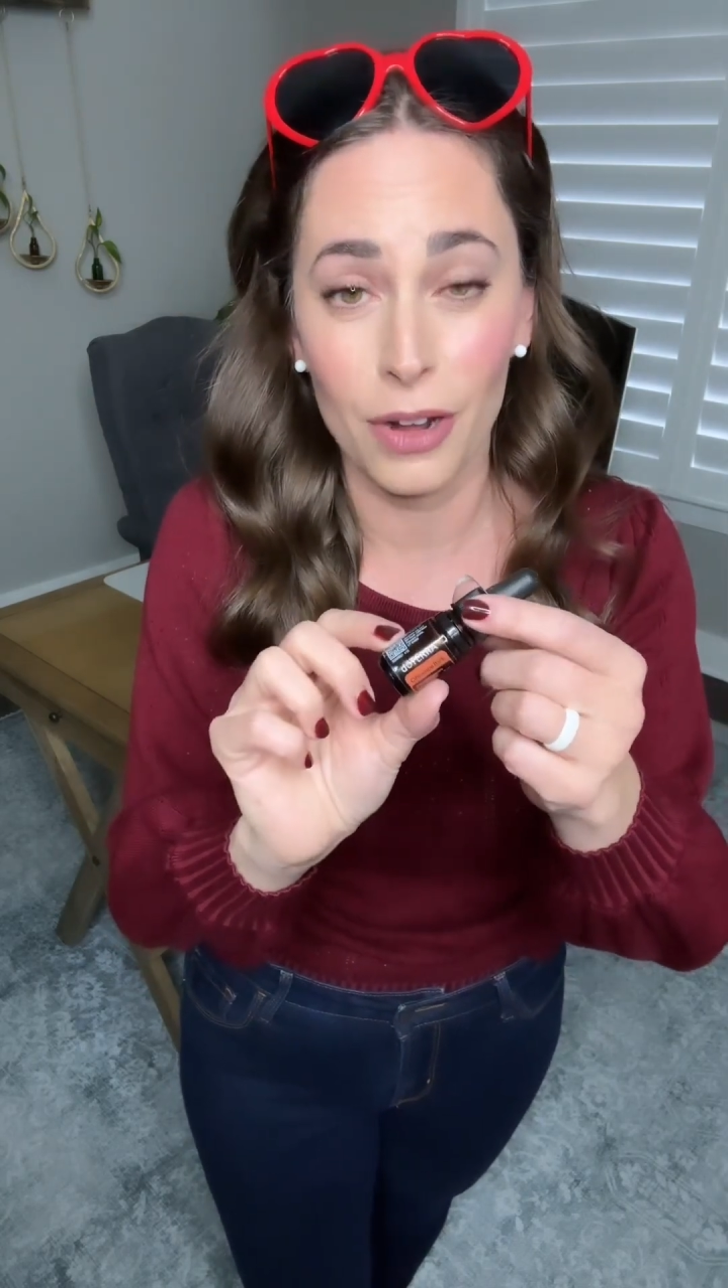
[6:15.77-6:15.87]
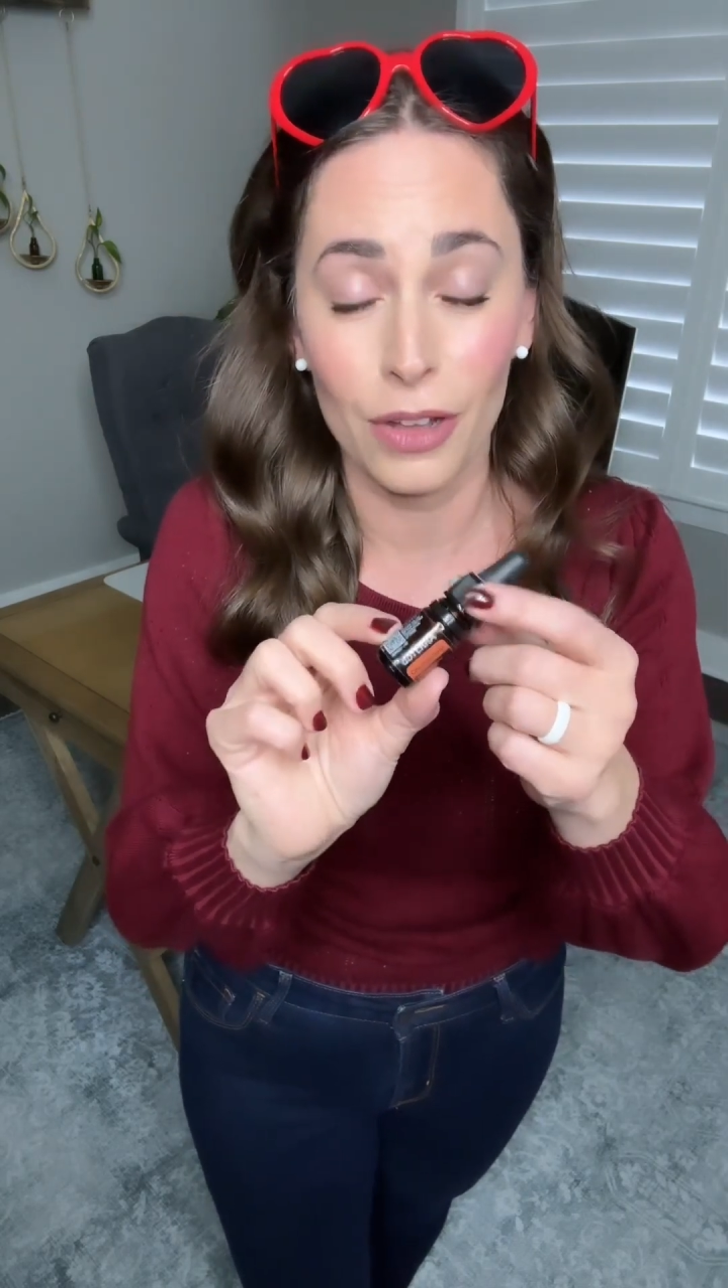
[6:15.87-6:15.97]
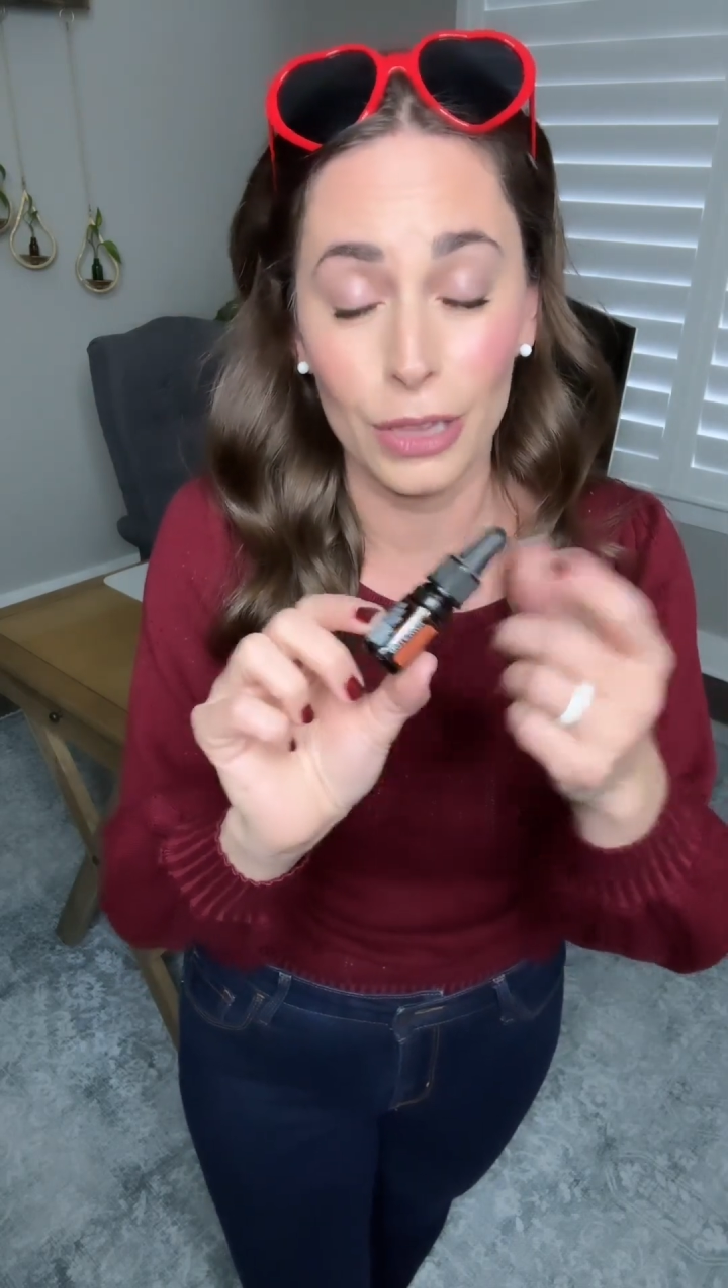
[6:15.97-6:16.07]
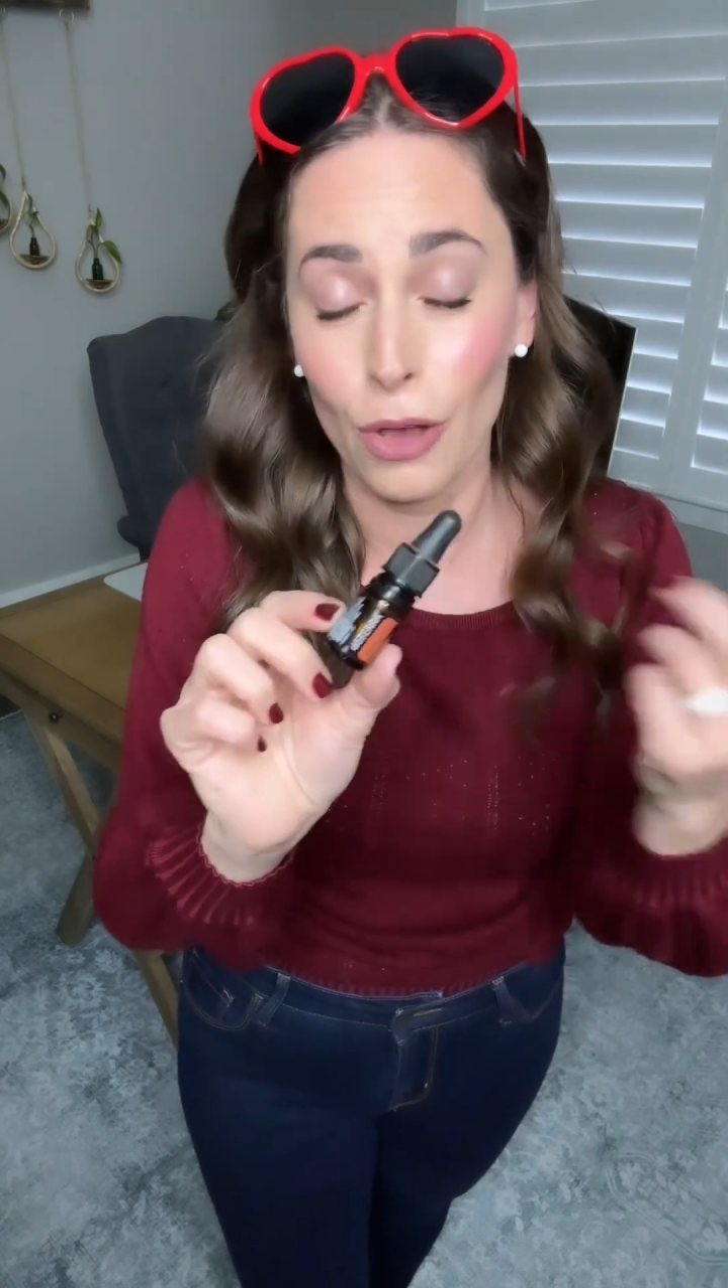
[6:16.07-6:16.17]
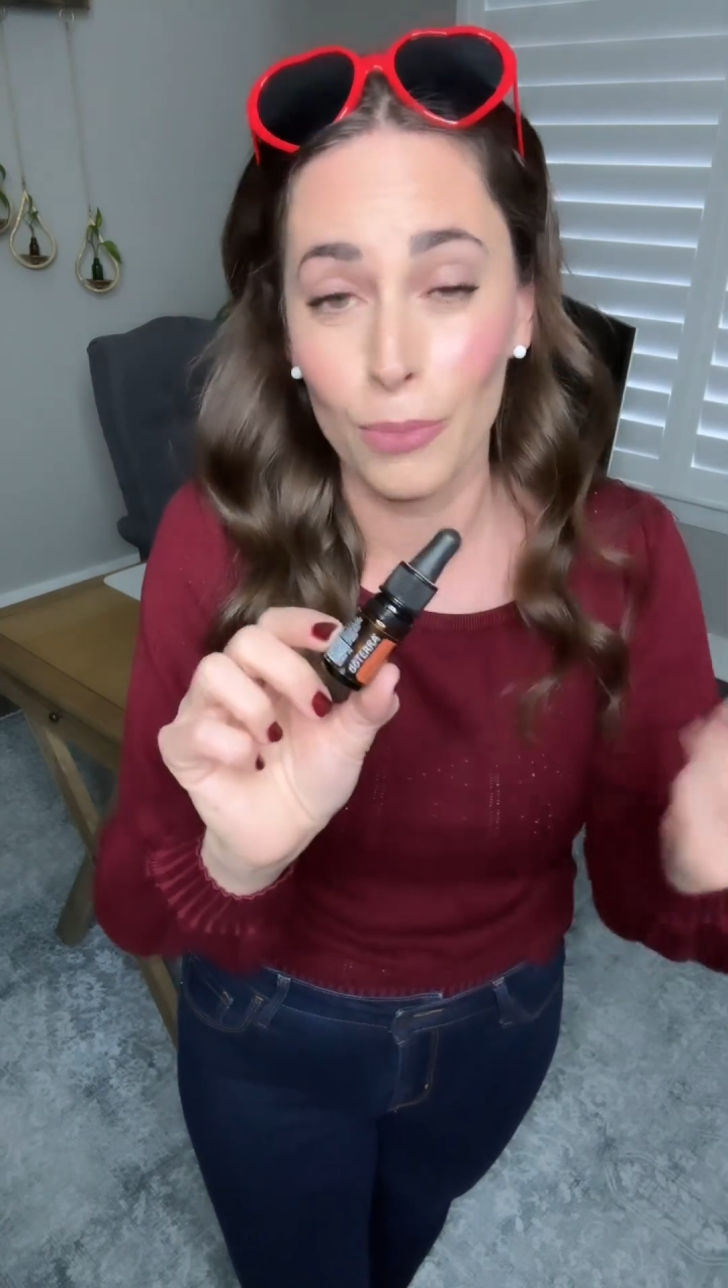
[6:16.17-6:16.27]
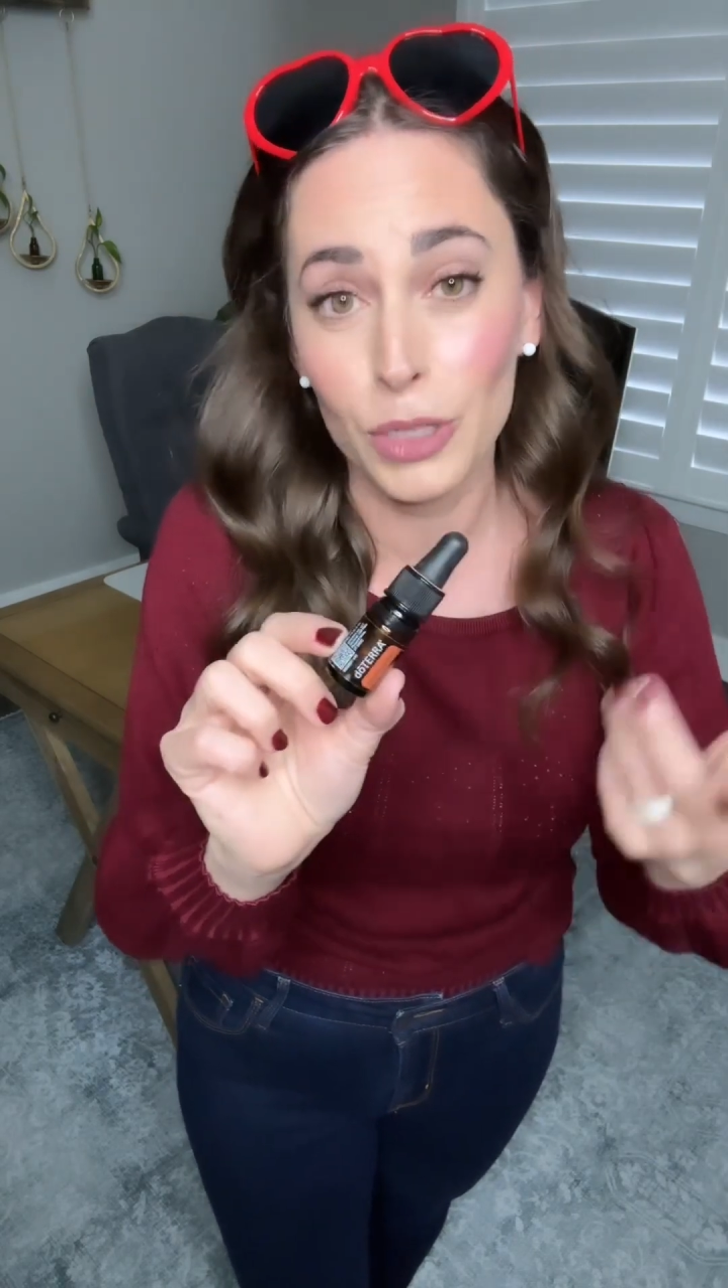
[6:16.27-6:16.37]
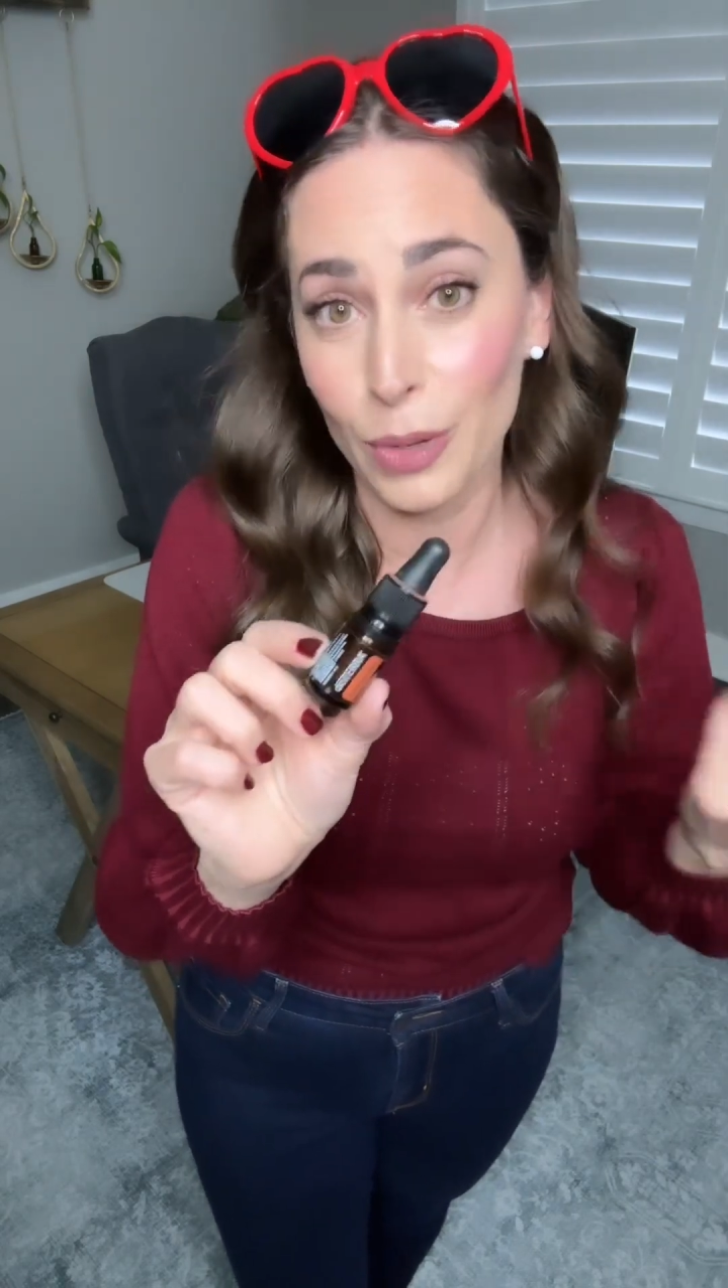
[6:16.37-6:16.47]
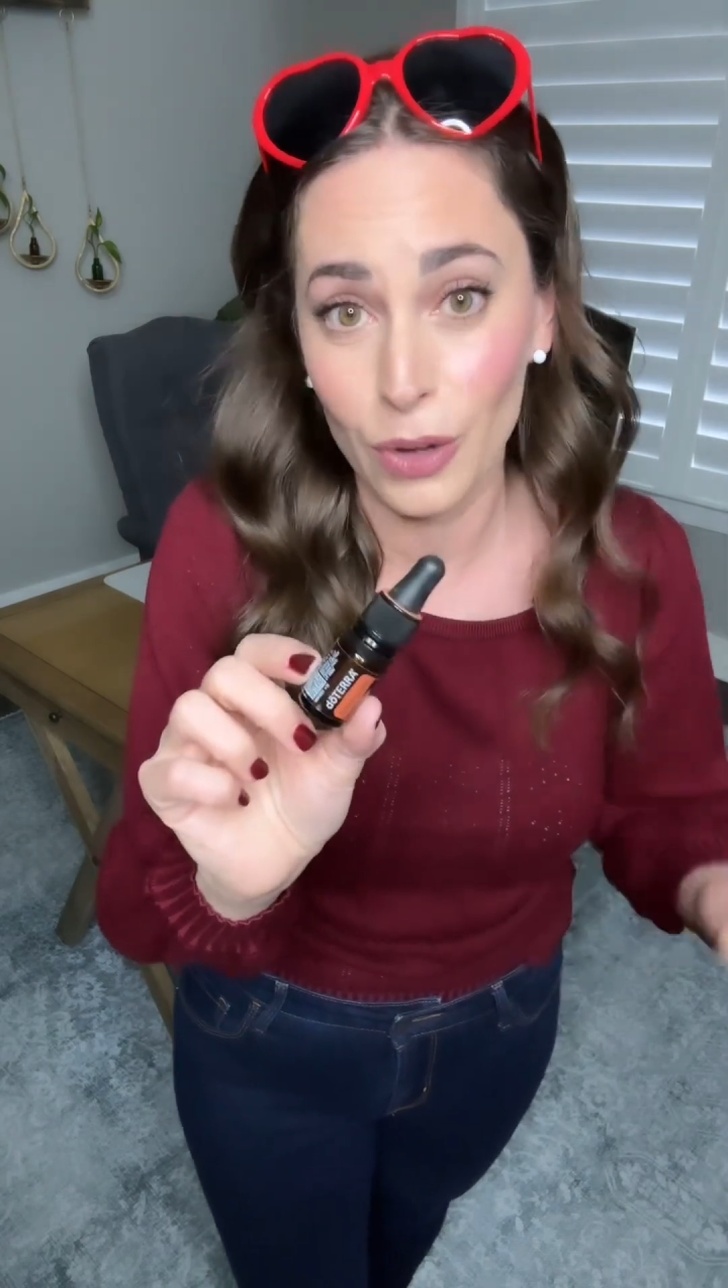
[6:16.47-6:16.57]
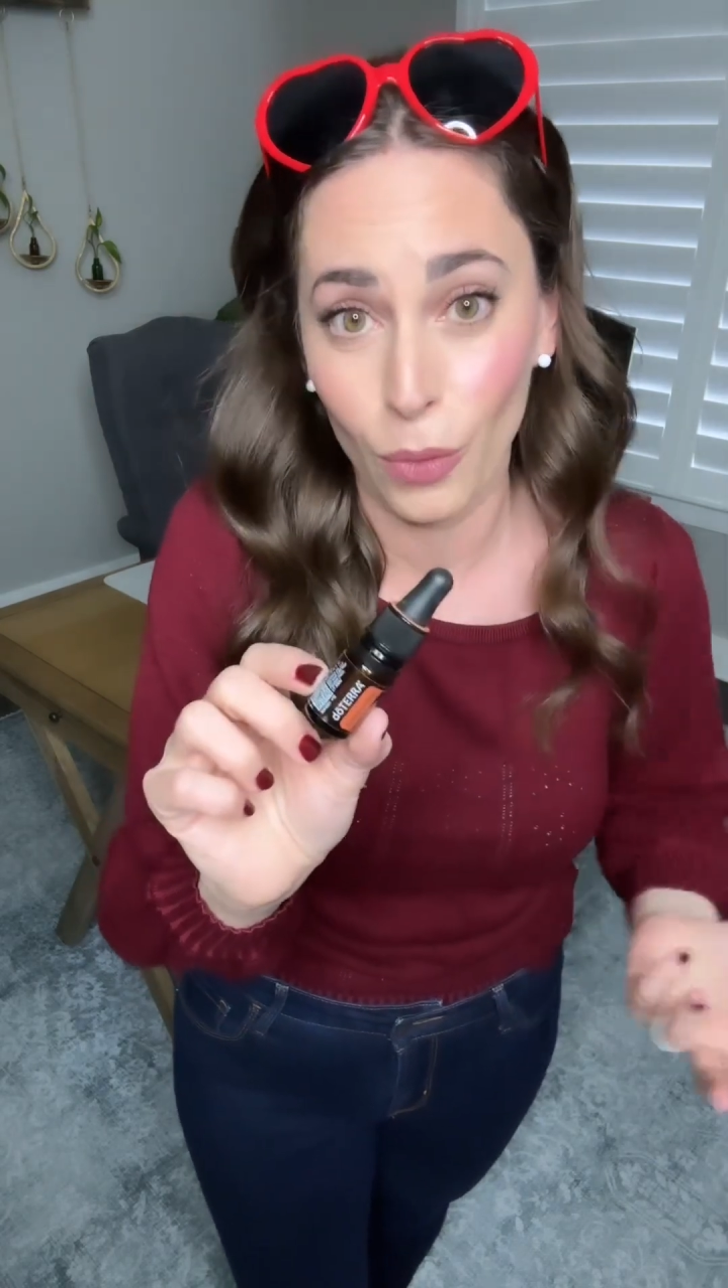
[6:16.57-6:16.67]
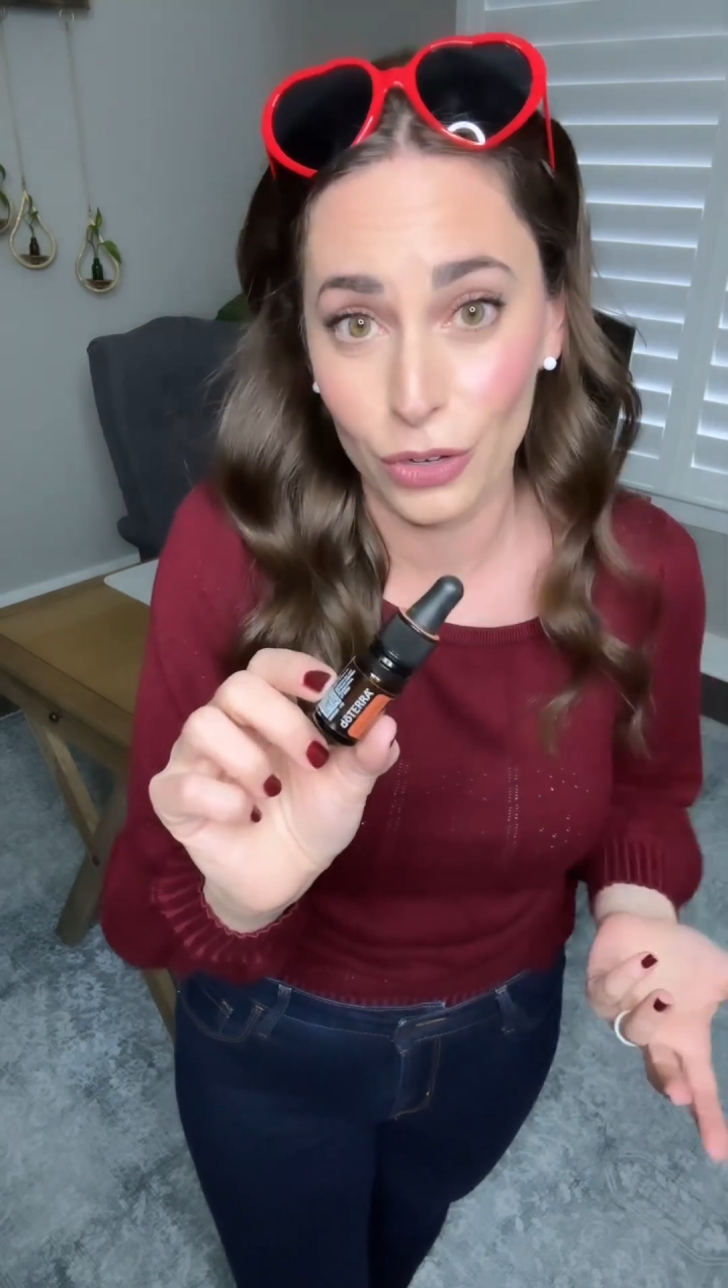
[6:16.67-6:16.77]
low
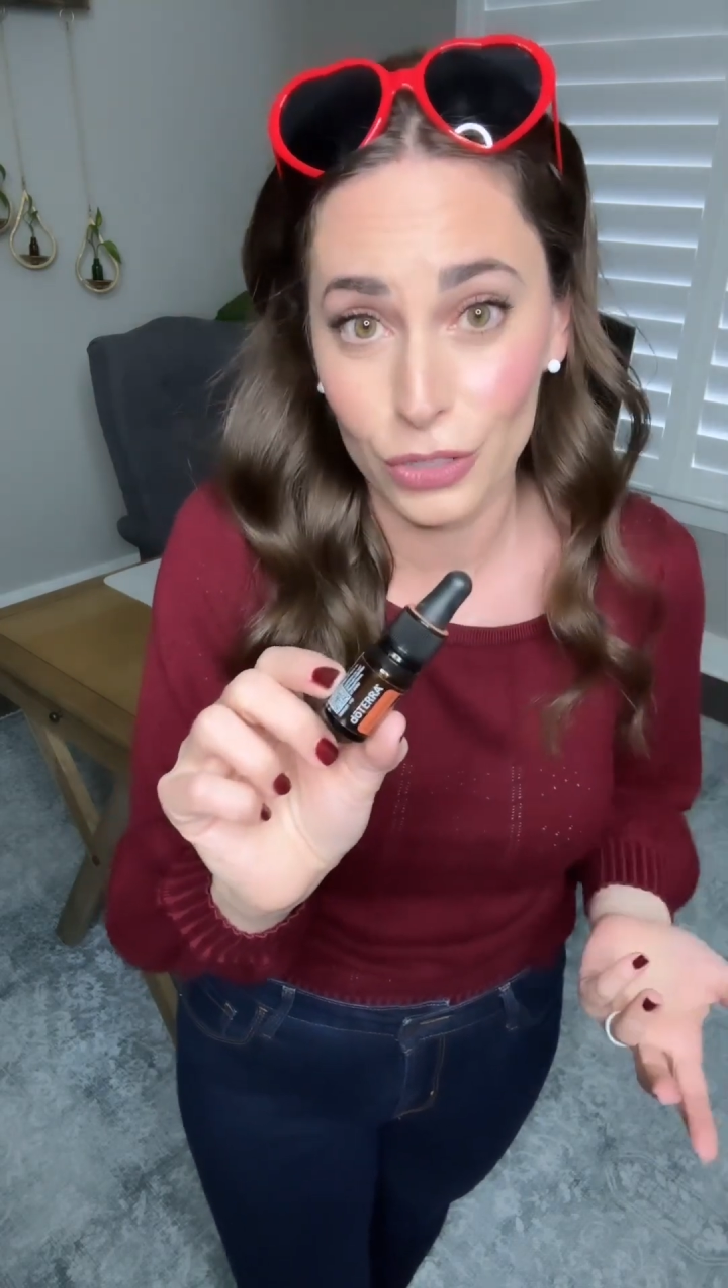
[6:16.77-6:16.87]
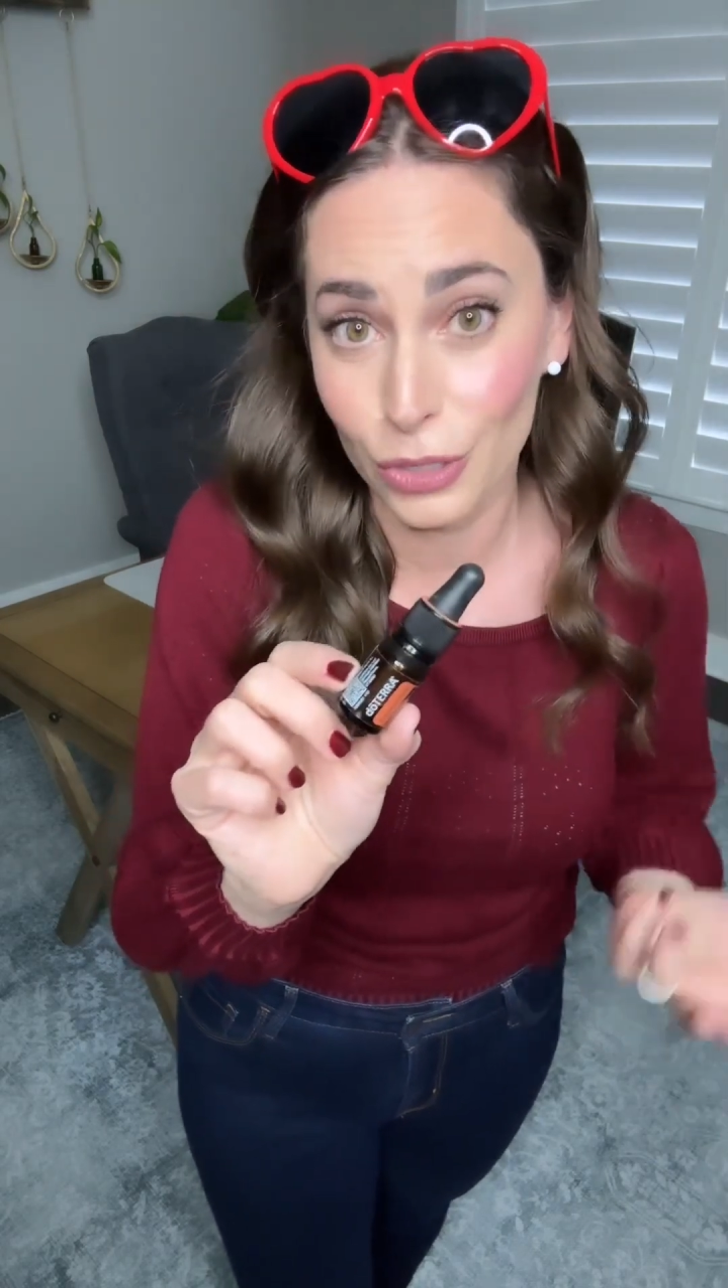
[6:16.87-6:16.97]
between orders.